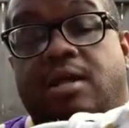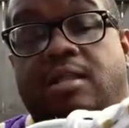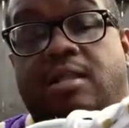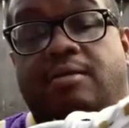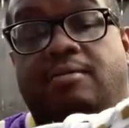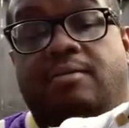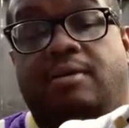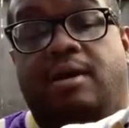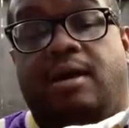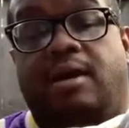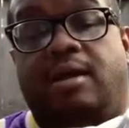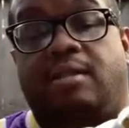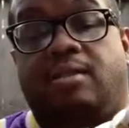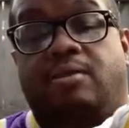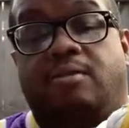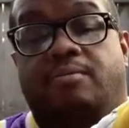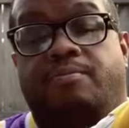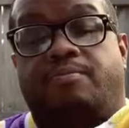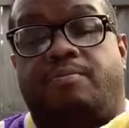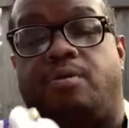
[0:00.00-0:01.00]
Then we got the
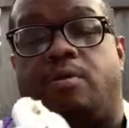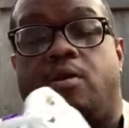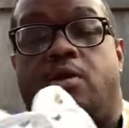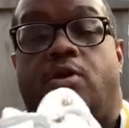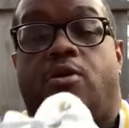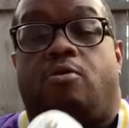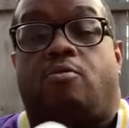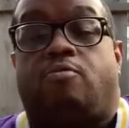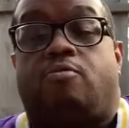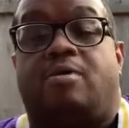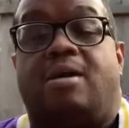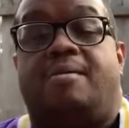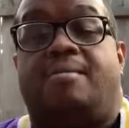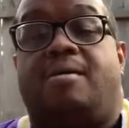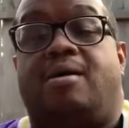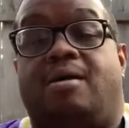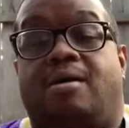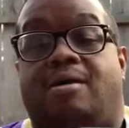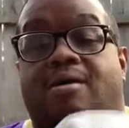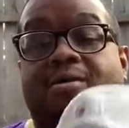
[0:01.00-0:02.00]

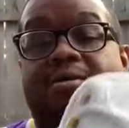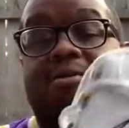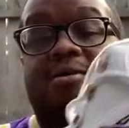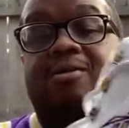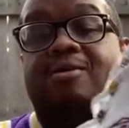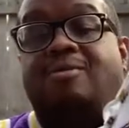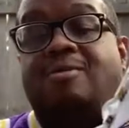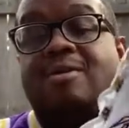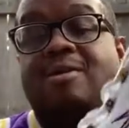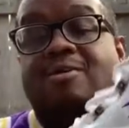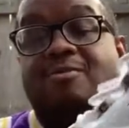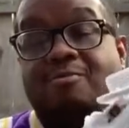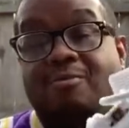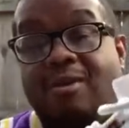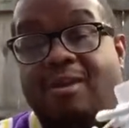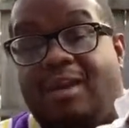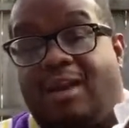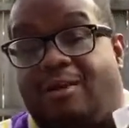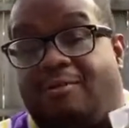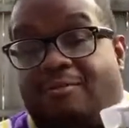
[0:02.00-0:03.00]
Reebok. We
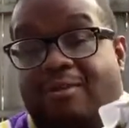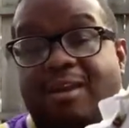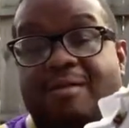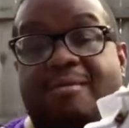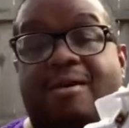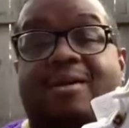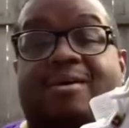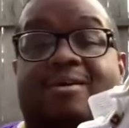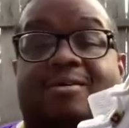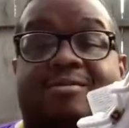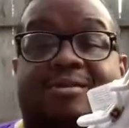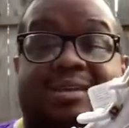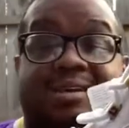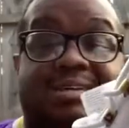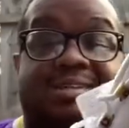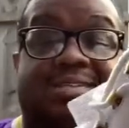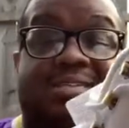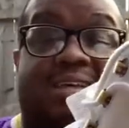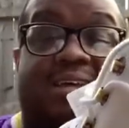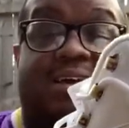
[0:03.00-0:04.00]
got Reebok on
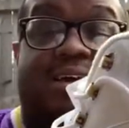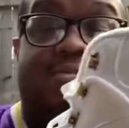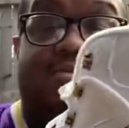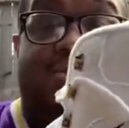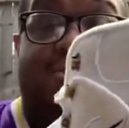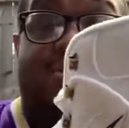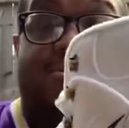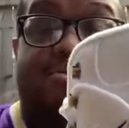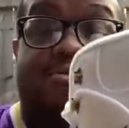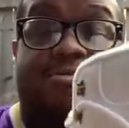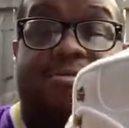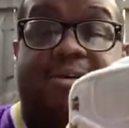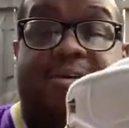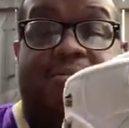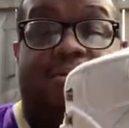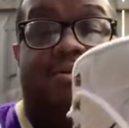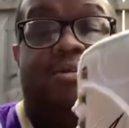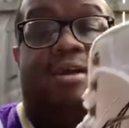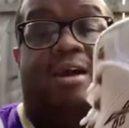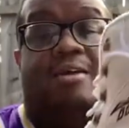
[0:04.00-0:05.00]
this side, bro. Come
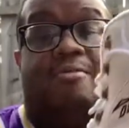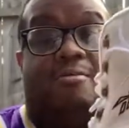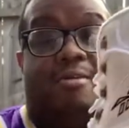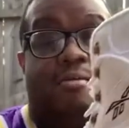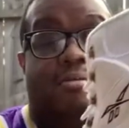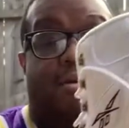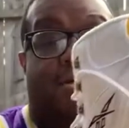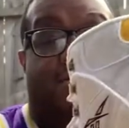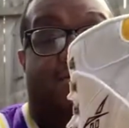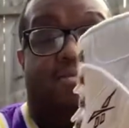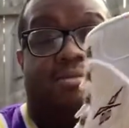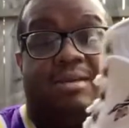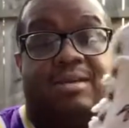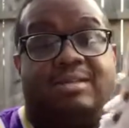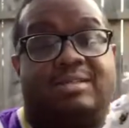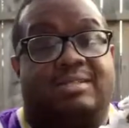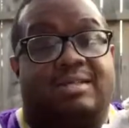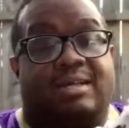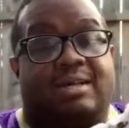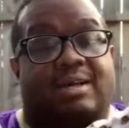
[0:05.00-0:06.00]
on, you got Reebok on
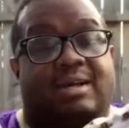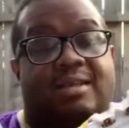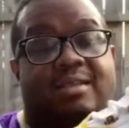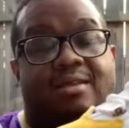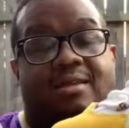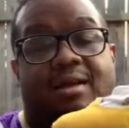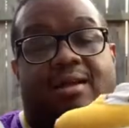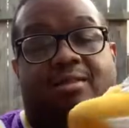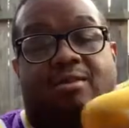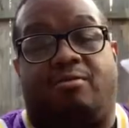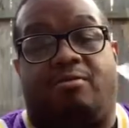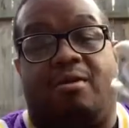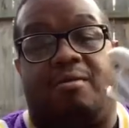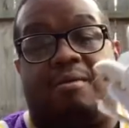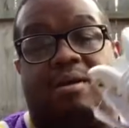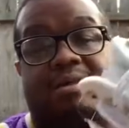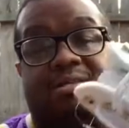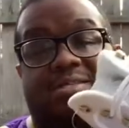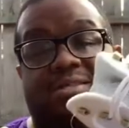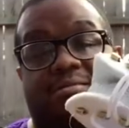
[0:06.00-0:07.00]
this side. You got the
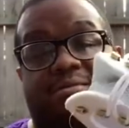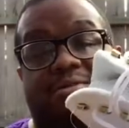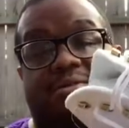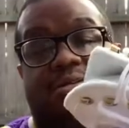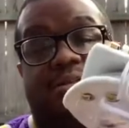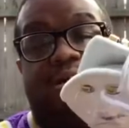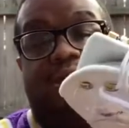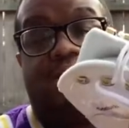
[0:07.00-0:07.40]
Reebok symbol on the